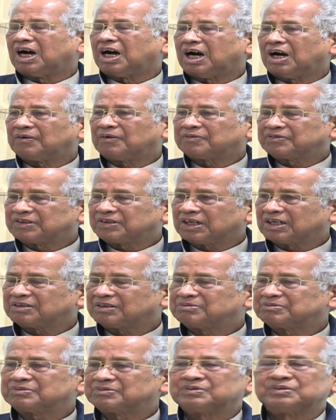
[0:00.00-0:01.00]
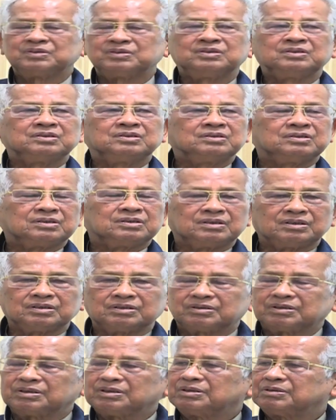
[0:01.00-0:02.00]
After, you
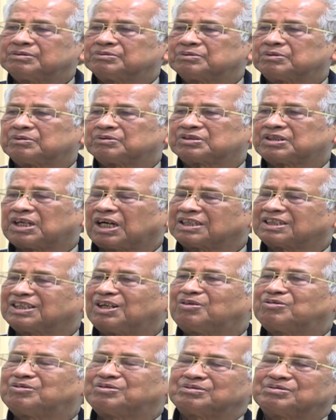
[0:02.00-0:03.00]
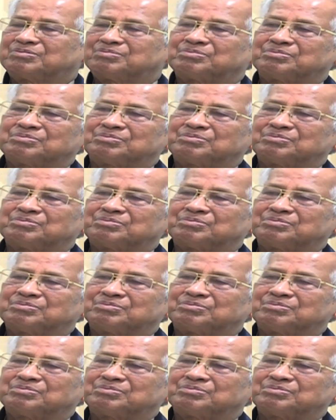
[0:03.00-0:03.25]
see, struck down